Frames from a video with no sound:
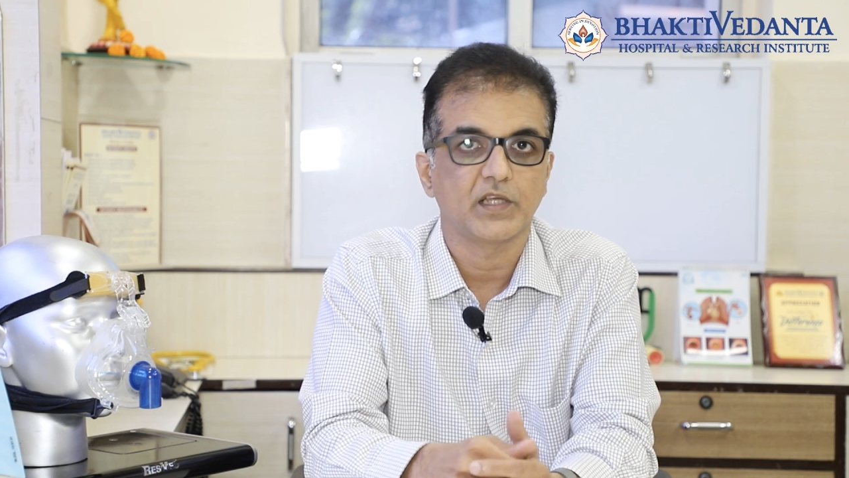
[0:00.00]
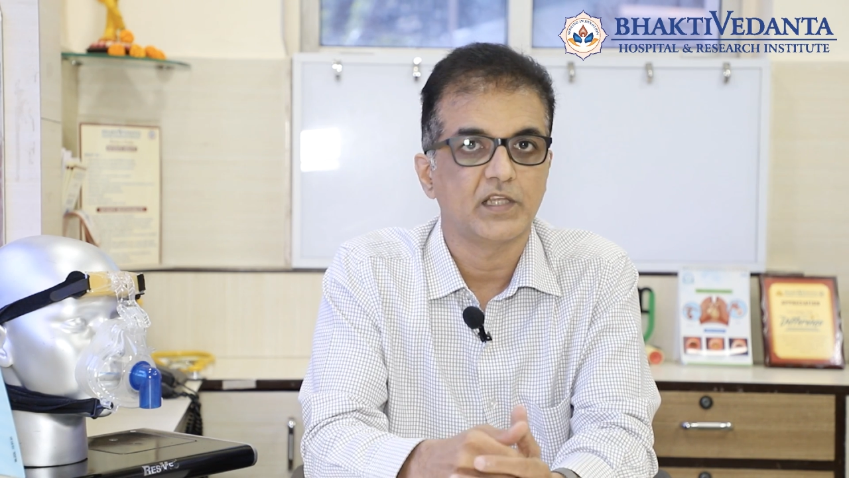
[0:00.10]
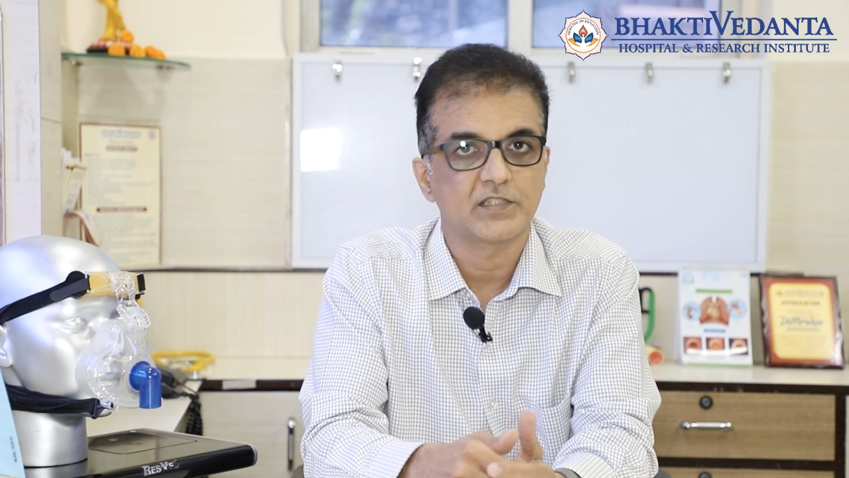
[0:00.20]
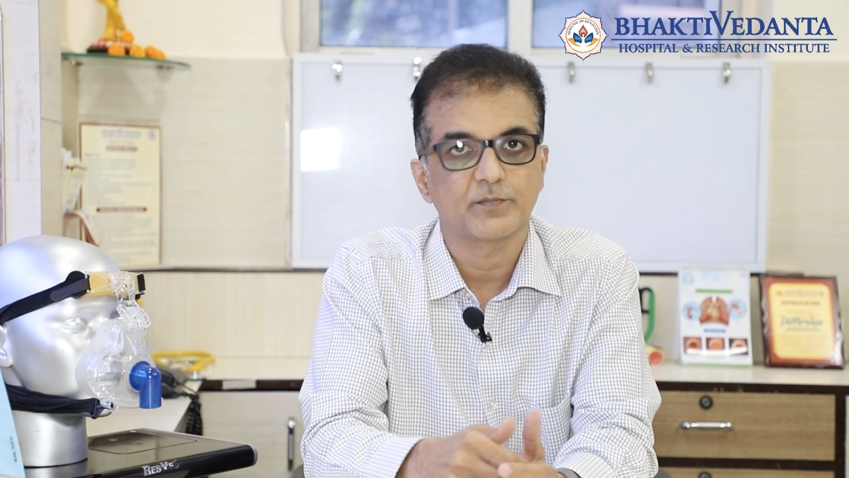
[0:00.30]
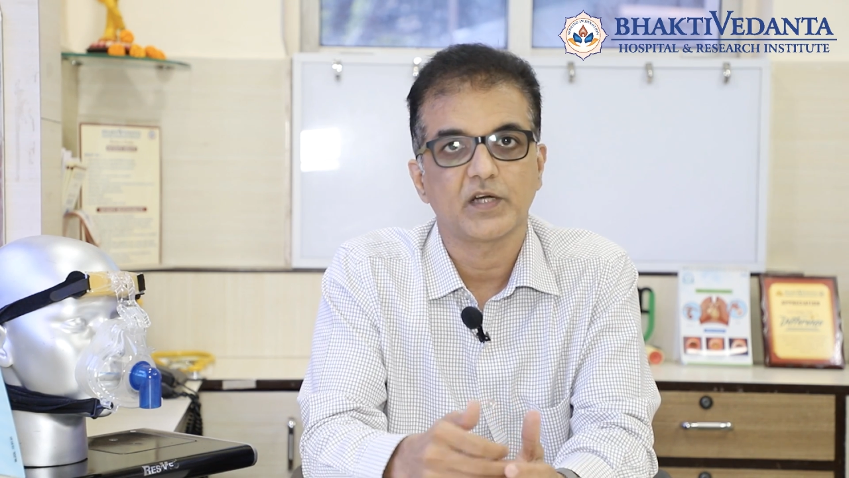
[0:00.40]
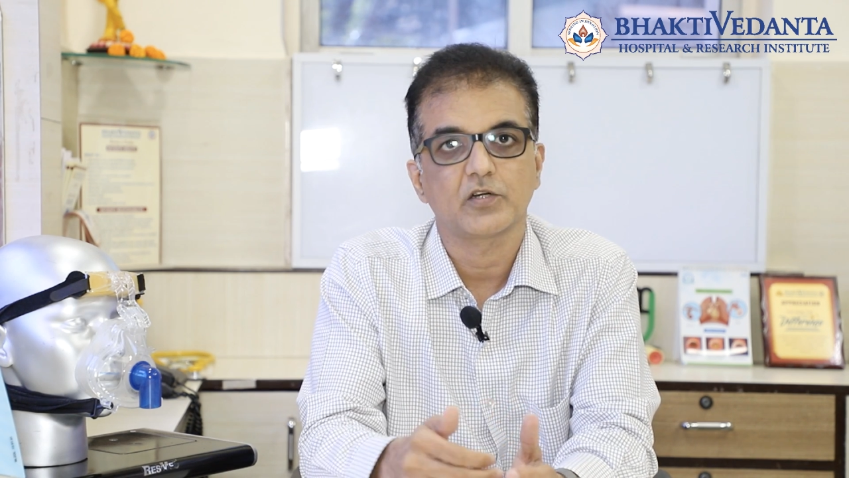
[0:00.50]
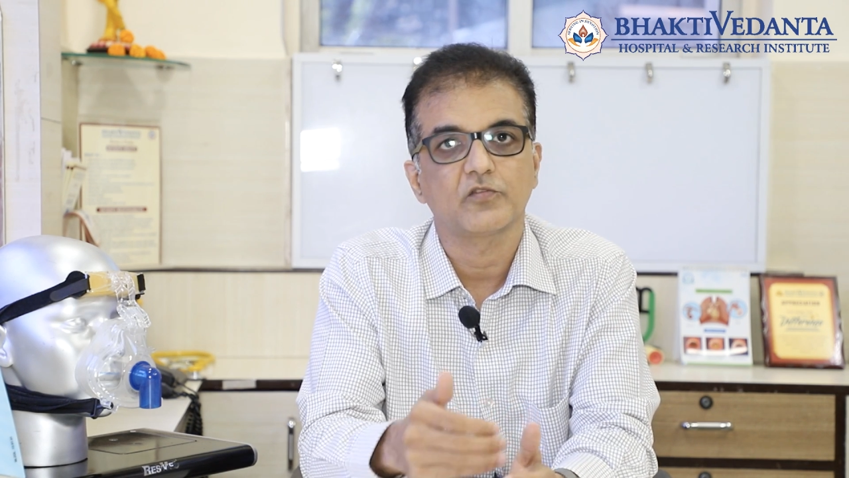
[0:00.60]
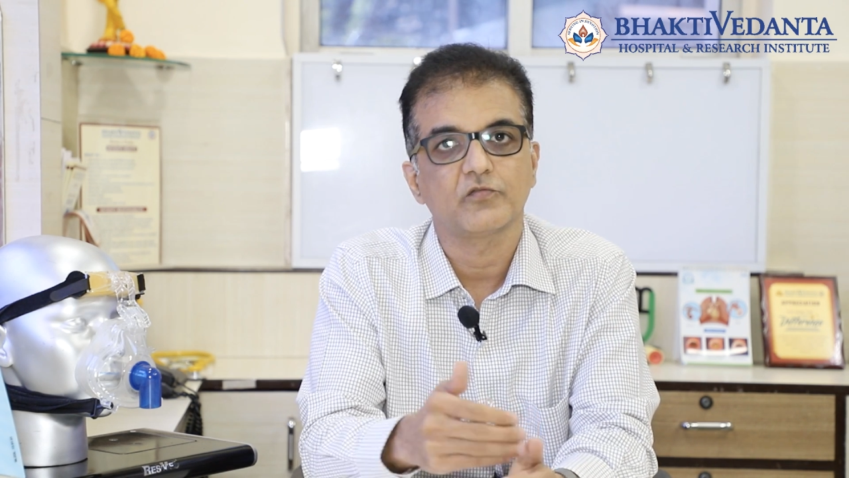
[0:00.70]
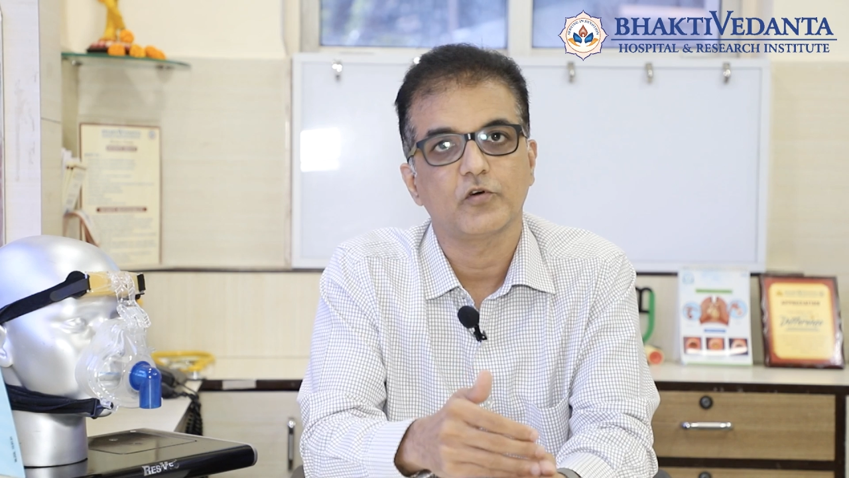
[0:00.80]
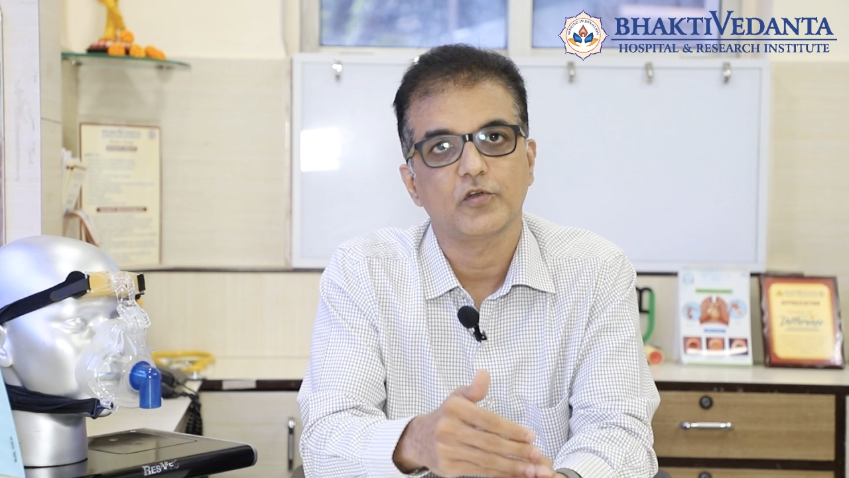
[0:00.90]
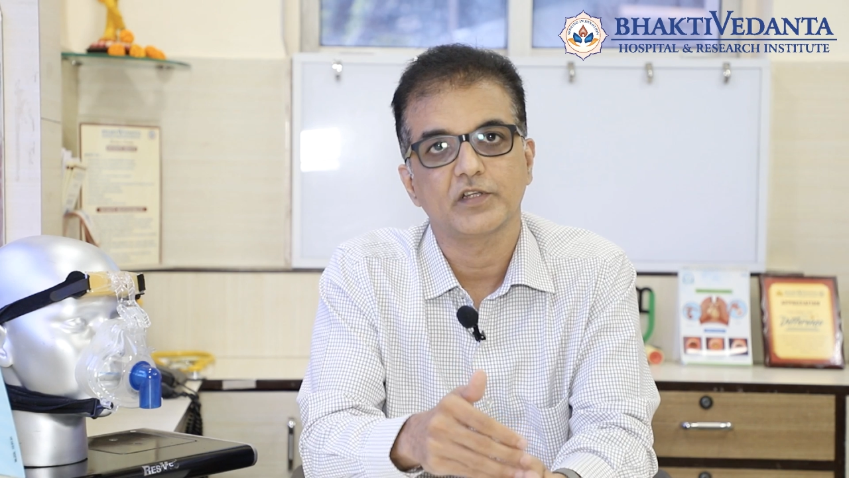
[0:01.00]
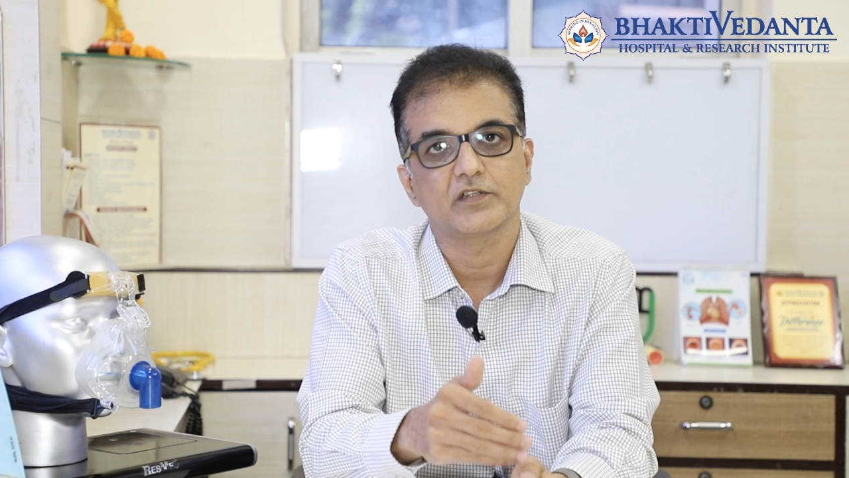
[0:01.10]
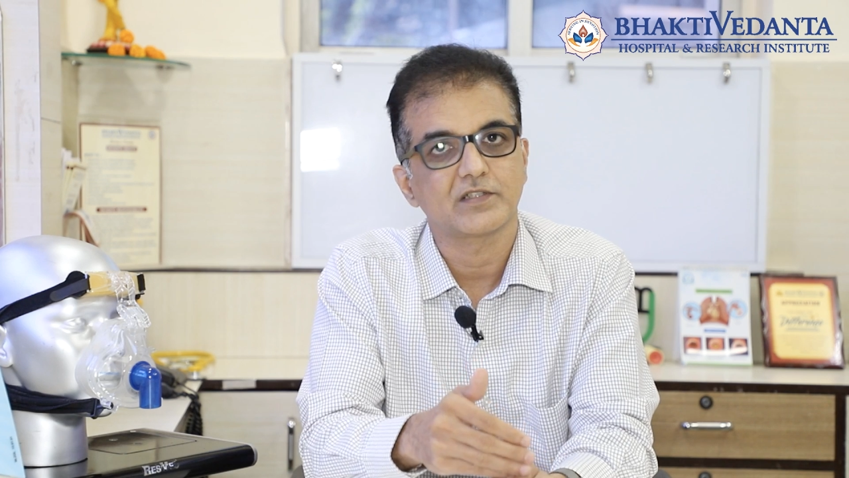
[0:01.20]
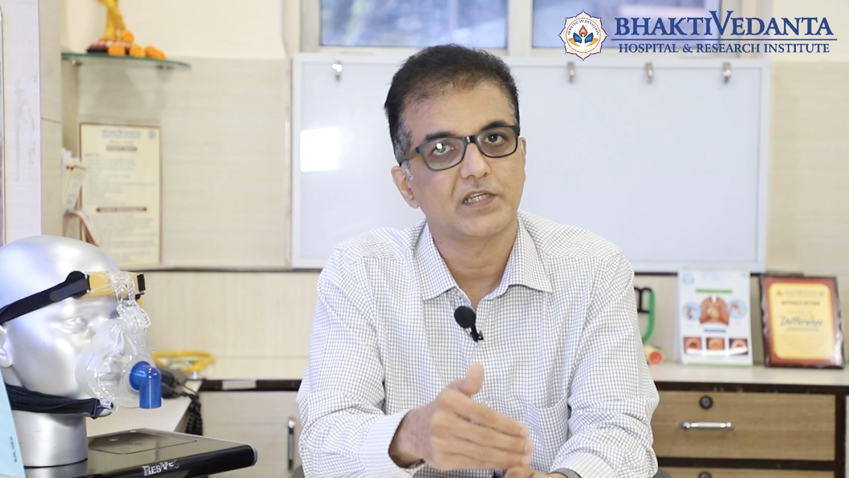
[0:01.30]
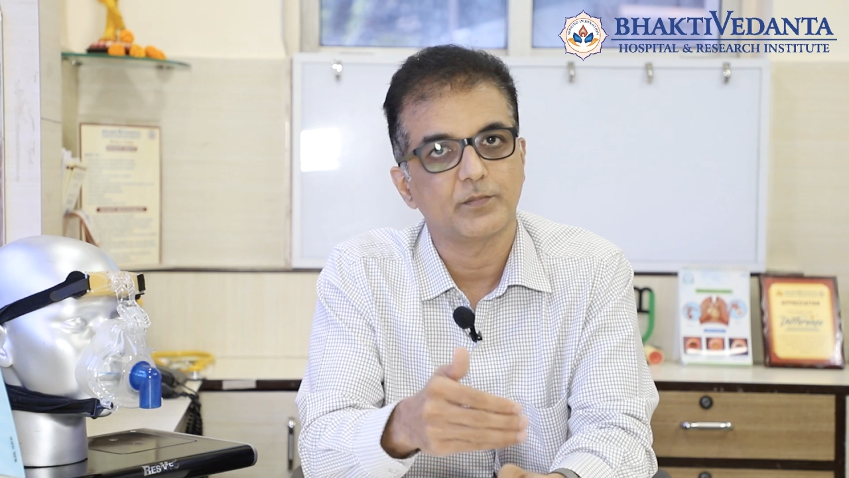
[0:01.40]
in spite of
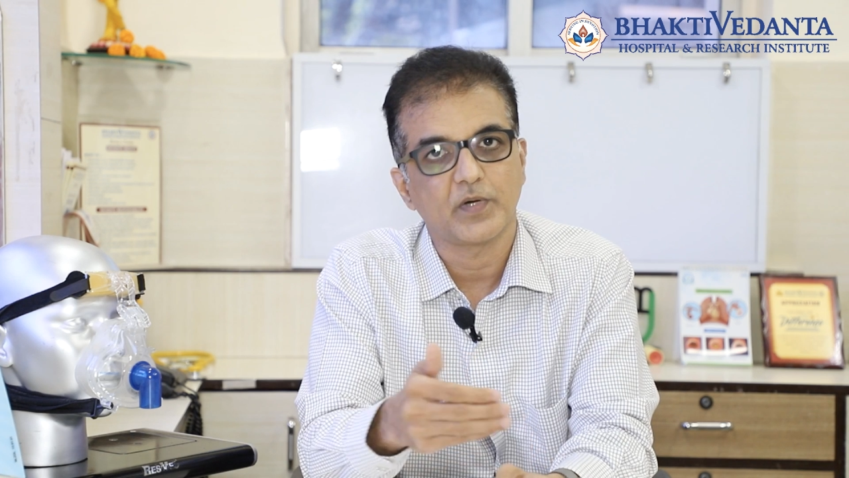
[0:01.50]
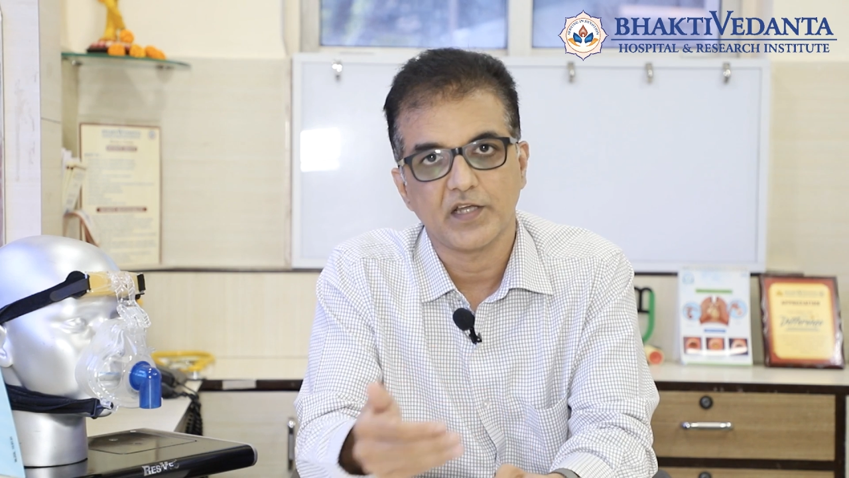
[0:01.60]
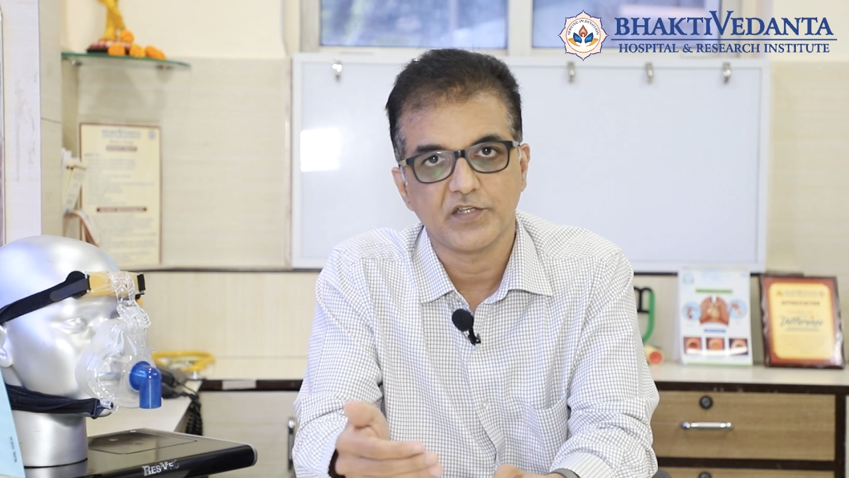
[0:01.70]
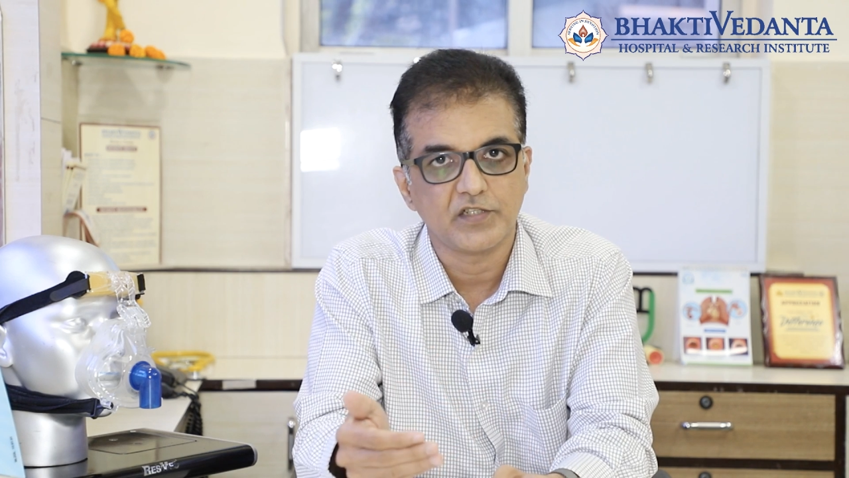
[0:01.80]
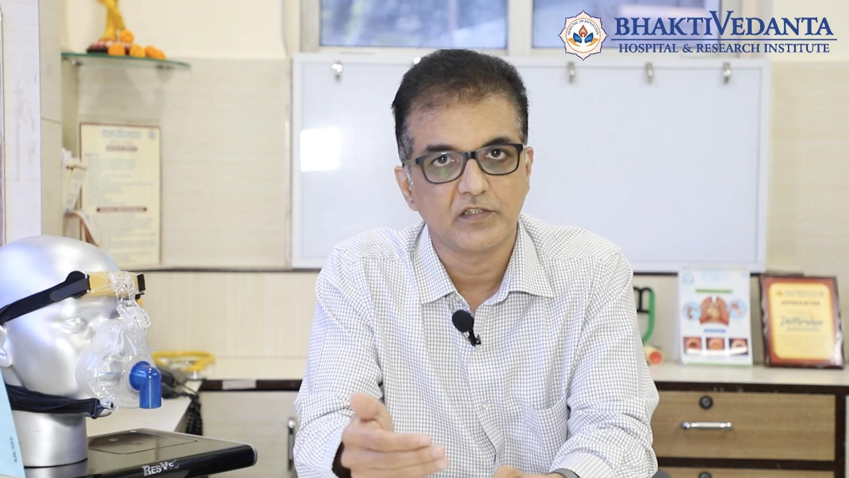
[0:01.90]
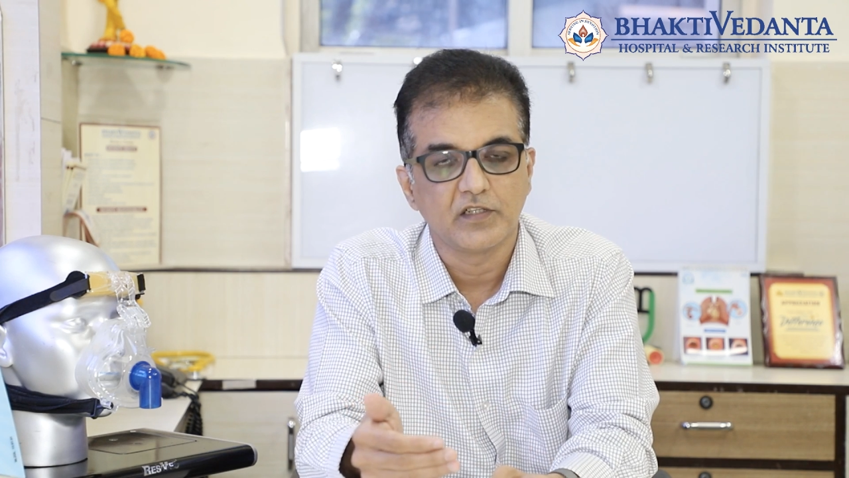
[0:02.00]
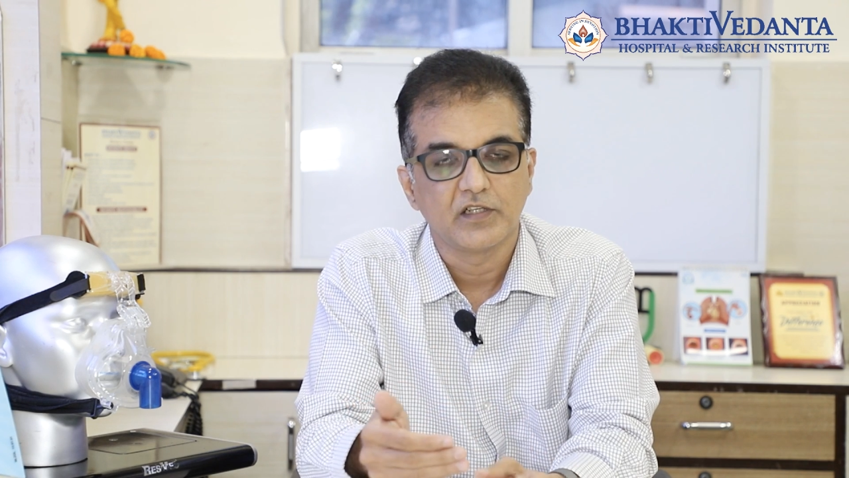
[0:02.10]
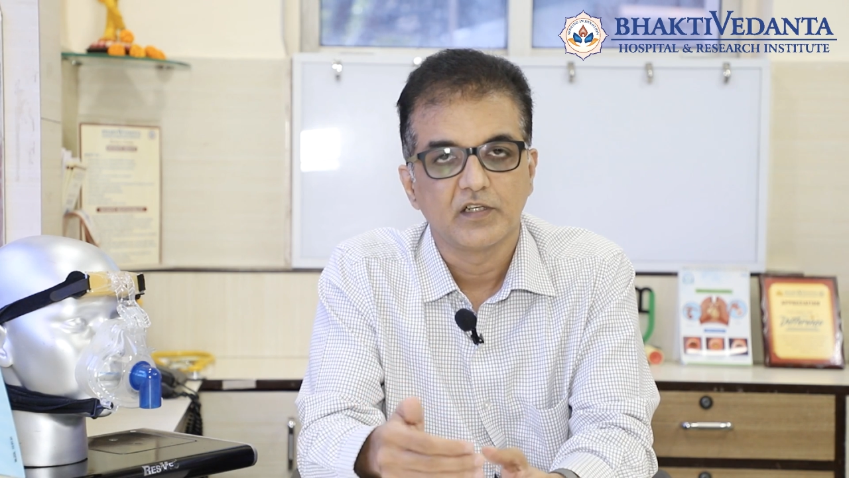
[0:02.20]
following the sleep hygiene